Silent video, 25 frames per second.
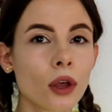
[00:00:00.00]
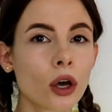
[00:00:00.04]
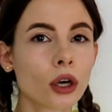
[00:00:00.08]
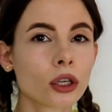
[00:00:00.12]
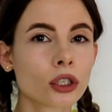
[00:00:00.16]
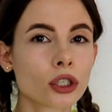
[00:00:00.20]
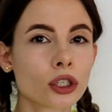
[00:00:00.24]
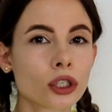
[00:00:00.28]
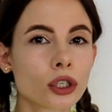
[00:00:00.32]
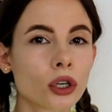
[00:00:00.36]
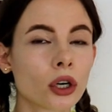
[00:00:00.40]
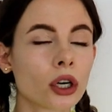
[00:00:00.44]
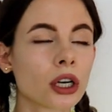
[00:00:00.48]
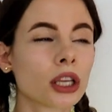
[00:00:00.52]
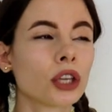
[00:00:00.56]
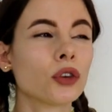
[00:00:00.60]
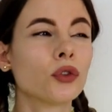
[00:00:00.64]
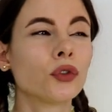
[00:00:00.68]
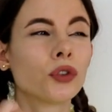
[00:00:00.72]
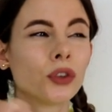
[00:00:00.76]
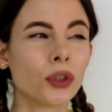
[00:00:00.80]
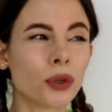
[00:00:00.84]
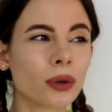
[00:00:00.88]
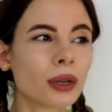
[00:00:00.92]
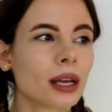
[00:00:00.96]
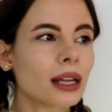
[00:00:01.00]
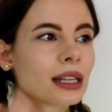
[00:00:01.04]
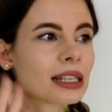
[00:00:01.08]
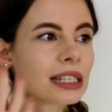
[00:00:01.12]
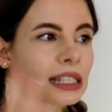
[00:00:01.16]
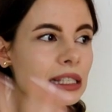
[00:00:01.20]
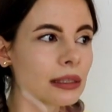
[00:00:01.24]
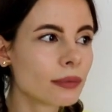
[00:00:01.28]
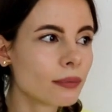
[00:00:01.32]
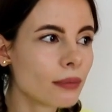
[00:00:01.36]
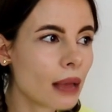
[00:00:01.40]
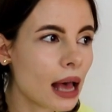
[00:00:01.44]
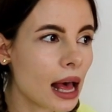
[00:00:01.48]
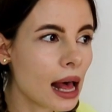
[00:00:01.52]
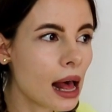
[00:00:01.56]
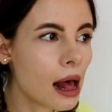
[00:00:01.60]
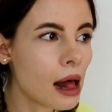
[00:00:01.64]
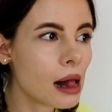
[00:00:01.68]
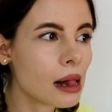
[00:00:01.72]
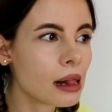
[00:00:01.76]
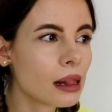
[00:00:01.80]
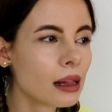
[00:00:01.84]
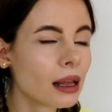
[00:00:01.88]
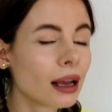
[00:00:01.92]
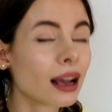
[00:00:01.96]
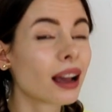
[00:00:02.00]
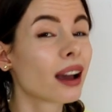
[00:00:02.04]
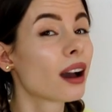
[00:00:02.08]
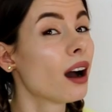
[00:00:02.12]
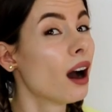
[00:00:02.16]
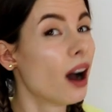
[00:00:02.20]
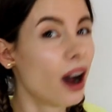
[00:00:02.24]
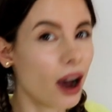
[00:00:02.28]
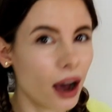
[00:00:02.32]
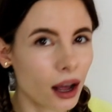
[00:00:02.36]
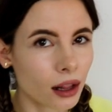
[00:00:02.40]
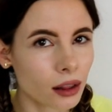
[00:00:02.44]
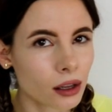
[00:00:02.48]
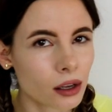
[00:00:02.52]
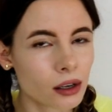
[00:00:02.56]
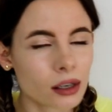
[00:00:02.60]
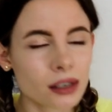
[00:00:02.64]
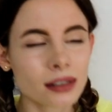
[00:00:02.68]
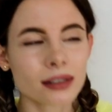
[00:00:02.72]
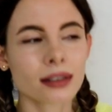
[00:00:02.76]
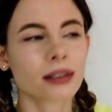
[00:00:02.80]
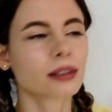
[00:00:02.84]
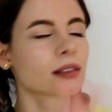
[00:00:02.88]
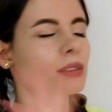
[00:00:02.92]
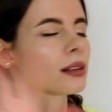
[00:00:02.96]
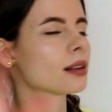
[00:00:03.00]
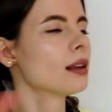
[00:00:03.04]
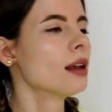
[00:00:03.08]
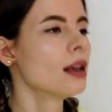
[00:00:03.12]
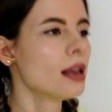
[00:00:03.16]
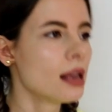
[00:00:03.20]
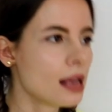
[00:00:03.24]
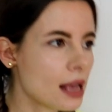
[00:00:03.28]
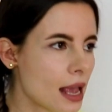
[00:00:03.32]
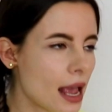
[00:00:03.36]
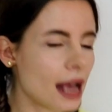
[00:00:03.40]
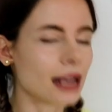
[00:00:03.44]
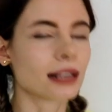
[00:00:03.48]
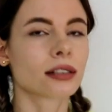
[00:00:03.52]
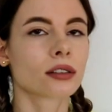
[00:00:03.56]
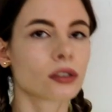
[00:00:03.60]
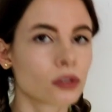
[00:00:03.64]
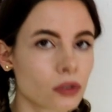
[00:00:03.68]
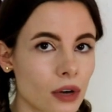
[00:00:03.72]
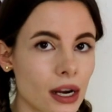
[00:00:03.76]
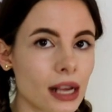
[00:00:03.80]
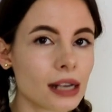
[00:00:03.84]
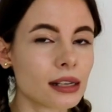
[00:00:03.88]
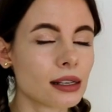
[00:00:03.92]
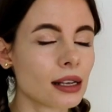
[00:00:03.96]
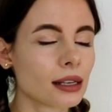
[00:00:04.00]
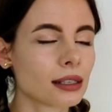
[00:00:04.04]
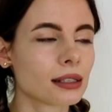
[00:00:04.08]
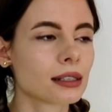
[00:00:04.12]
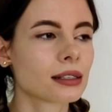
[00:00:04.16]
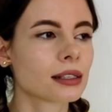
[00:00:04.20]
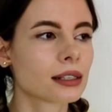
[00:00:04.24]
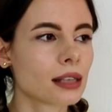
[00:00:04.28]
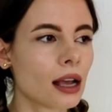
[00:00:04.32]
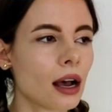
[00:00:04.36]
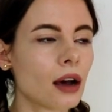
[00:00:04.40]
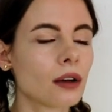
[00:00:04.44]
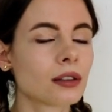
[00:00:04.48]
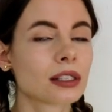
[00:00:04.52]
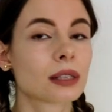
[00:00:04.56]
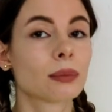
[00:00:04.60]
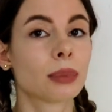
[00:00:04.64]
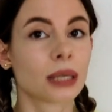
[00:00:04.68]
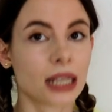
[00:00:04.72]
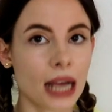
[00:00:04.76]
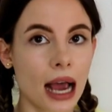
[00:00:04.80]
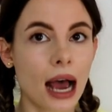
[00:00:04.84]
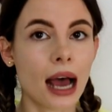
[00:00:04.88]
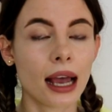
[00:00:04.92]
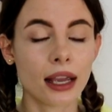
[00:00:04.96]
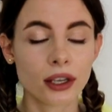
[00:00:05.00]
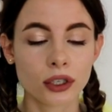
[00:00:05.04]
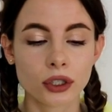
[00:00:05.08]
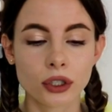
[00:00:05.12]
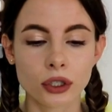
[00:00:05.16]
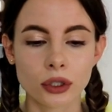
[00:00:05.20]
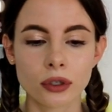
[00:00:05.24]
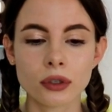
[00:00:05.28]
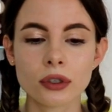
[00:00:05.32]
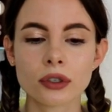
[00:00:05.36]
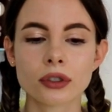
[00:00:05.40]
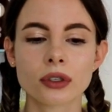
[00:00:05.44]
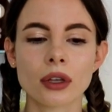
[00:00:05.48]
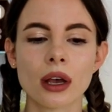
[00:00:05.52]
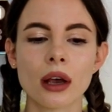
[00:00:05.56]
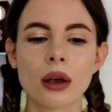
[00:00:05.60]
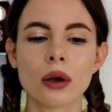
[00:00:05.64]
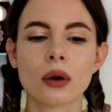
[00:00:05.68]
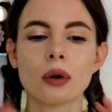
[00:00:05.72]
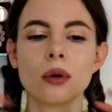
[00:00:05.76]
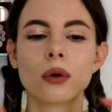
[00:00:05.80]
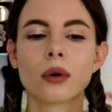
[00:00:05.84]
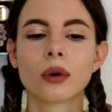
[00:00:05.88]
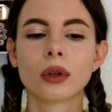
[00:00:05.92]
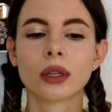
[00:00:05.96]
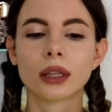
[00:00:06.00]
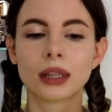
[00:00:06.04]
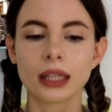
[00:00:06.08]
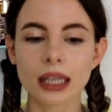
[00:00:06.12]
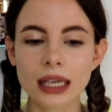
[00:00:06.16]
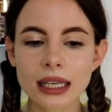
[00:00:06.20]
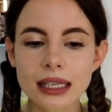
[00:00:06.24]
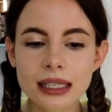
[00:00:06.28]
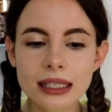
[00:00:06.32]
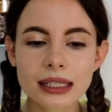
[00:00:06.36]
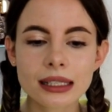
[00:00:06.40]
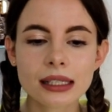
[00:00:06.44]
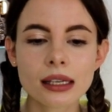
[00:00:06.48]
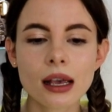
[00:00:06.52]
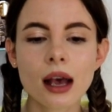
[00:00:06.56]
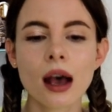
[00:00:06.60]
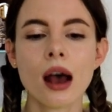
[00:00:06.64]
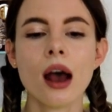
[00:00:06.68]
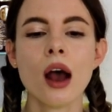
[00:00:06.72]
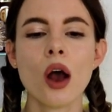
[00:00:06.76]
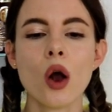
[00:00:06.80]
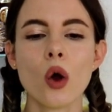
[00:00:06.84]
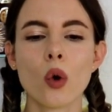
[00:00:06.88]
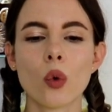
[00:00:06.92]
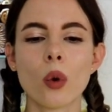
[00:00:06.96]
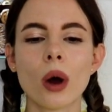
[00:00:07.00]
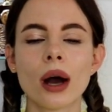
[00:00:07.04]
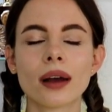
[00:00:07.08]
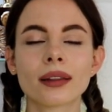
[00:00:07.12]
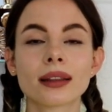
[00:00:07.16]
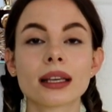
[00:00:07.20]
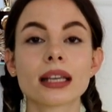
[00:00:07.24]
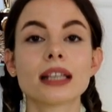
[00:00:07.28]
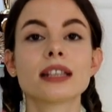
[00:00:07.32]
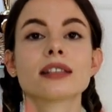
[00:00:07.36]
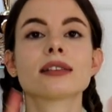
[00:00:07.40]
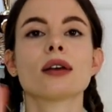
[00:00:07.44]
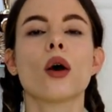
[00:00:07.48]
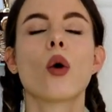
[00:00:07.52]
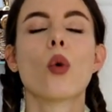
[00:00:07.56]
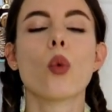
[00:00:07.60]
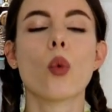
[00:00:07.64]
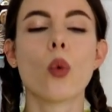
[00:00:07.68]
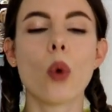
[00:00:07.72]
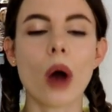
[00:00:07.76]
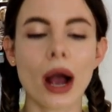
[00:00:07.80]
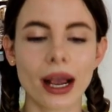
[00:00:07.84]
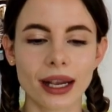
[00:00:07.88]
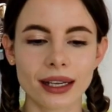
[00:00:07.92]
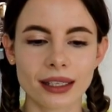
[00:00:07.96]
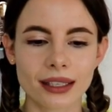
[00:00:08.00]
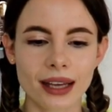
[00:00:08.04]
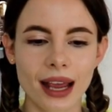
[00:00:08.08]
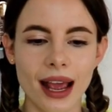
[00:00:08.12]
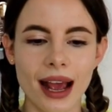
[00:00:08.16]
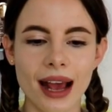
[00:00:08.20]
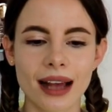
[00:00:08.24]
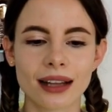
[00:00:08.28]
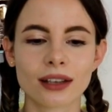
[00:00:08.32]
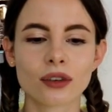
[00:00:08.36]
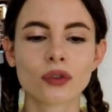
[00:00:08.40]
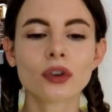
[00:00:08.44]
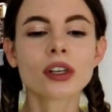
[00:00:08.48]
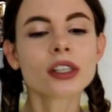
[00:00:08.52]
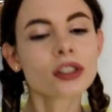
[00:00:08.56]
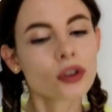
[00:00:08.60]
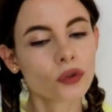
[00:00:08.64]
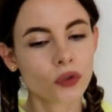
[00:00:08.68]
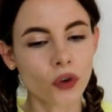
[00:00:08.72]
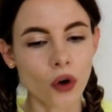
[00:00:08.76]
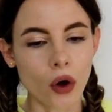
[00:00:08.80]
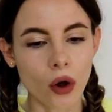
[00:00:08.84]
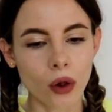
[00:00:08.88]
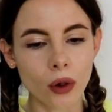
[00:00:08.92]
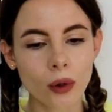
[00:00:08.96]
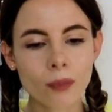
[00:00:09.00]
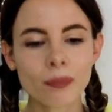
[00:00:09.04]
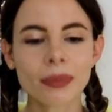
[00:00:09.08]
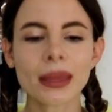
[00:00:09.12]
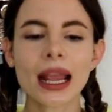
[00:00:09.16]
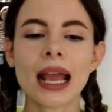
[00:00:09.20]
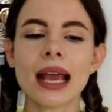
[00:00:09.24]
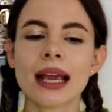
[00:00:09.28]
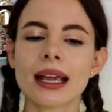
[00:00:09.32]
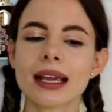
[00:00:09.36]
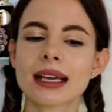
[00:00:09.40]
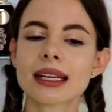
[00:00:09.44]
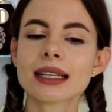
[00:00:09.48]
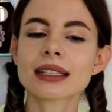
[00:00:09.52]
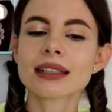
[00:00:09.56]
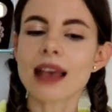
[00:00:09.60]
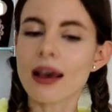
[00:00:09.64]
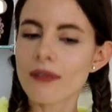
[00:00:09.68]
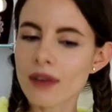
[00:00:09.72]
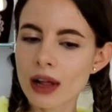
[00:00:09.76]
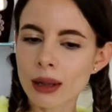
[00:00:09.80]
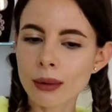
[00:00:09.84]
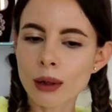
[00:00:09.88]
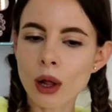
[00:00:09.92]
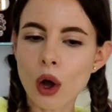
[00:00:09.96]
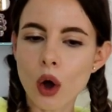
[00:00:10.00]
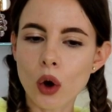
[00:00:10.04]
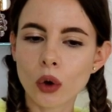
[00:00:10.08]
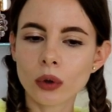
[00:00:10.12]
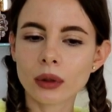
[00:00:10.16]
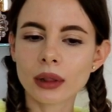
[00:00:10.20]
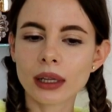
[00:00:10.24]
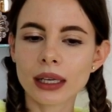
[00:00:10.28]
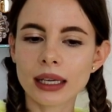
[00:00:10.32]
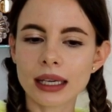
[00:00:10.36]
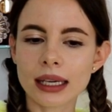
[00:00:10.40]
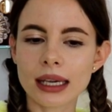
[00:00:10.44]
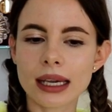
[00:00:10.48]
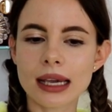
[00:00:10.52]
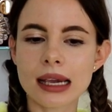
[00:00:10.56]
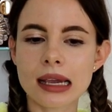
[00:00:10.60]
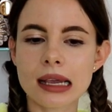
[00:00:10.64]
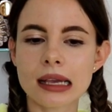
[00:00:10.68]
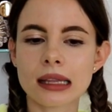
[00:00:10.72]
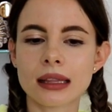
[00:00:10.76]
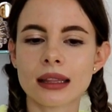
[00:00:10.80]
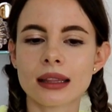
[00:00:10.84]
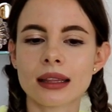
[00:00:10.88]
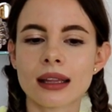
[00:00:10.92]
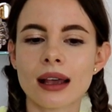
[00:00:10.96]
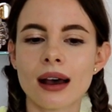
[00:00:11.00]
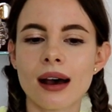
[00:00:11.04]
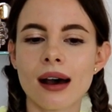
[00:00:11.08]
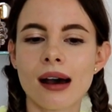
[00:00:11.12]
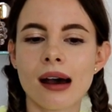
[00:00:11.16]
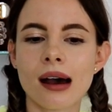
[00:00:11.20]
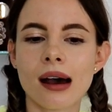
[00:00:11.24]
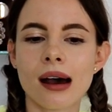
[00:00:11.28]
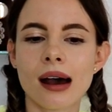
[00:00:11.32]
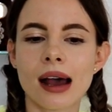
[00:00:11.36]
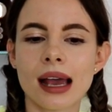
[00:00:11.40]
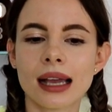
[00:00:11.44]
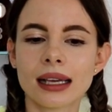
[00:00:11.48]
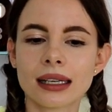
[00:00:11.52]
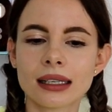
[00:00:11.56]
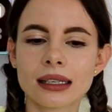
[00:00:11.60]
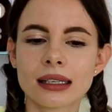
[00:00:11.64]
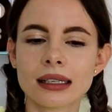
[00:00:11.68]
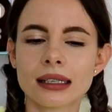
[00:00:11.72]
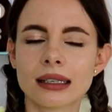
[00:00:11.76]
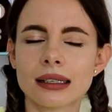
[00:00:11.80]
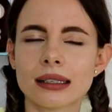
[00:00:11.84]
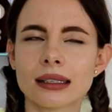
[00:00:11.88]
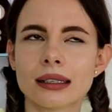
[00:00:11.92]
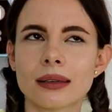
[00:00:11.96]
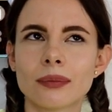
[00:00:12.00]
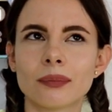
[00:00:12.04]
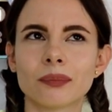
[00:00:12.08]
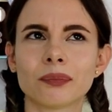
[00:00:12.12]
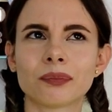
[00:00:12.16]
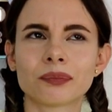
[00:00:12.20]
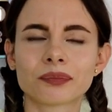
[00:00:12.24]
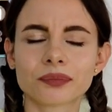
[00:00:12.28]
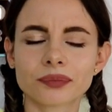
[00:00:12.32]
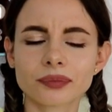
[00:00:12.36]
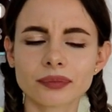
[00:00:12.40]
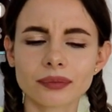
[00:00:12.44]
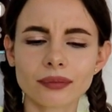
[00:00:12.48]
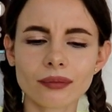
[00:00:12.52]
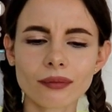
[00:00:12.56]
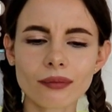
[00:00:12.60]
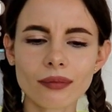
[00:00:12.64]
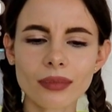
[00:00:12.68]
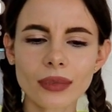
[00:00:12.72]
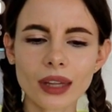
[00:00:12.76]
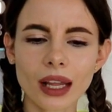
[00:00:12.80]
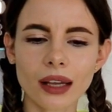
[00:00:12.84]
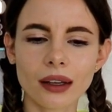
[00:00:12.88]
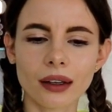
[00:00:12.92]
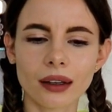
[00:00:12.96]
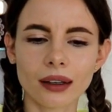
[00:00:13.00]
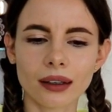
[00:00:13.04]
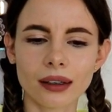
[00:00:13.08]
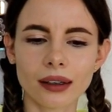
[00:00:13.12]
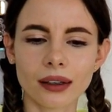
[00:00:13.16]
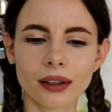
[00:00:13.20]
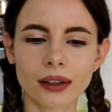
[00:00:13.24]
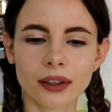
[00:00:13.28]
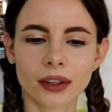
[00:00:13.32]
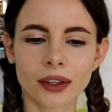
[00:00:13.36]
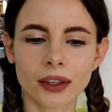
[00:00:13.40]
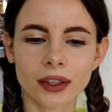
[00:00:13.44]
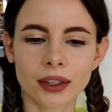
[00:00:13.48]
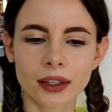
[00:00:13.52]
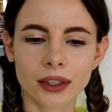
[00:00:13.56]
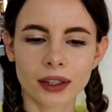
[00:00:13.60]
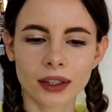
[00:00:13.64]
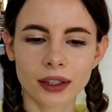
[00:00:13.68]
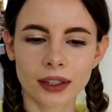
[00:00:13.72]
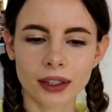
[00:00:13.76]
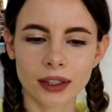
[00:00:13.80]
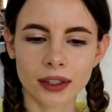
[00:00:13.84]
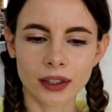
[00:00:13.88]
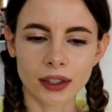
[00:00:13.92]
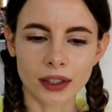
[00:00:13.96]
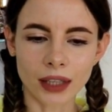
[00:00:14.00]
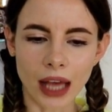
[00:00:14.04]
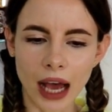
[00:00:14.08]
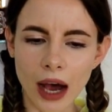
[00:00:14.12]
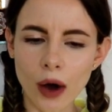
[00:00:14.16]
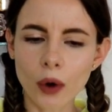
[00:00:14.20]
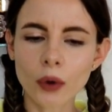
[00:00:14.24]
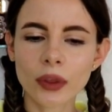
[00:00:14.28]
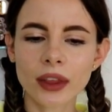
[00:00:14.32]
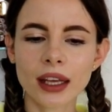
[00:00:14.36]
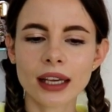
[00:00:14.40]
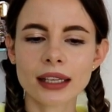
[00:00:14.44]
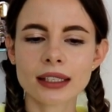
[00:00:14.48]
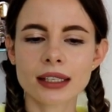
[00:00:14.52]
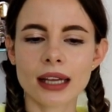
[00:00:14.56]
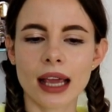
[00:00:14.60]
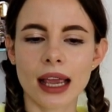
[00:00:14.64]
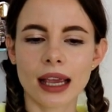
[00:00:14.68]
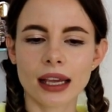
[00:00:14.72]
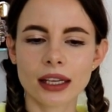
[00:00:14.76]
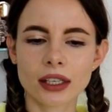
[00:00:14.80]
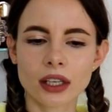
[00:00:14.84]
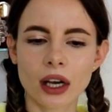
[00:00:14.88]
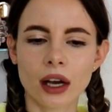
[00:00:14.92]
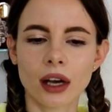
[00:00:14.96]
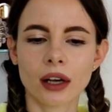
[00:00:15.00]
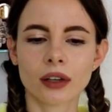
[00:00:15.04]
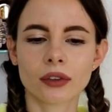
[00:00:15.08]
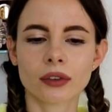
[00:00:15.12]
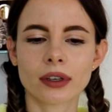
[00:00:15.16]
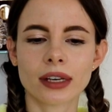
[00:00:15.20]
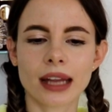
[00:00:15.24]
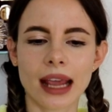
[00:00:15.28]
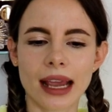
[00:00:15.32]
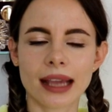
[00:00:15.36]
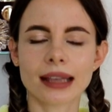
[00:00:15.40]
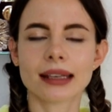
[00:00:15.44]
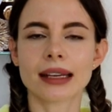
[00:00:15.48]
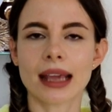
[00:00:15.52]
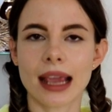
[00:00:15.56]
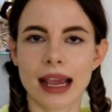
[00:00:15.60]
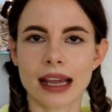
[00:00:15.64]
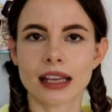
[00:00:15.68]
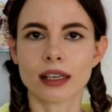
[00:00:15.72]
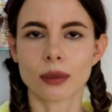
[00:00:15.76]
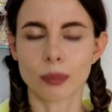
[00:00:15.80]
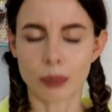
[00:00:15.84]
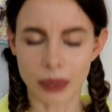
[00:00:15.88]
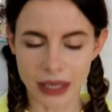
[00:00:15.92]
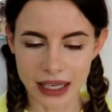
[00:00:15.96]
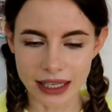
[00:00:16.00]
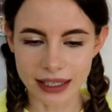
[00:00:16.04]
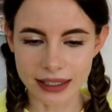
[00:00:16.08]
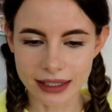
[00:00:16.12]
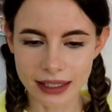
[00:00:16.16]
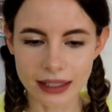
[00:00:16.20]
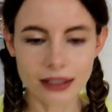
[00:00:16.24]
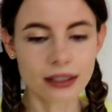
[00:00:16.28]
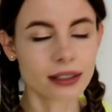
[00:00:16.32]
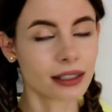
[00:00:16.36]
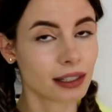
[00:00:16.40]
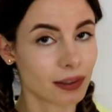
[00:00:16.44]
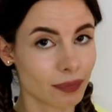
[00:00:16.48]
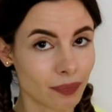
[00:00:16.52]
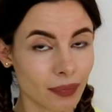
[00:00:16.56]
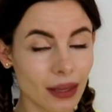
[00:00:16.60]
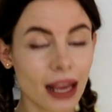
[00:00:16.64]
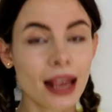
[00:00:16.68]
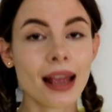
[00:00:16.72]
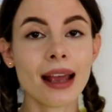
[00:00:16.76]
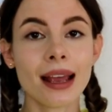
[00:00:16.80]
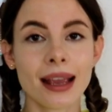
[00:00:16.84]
not sure if you can smell colors as crazy as it sounds, but I do. So this one is white. And first of all, it is available only in 1,888 pieces.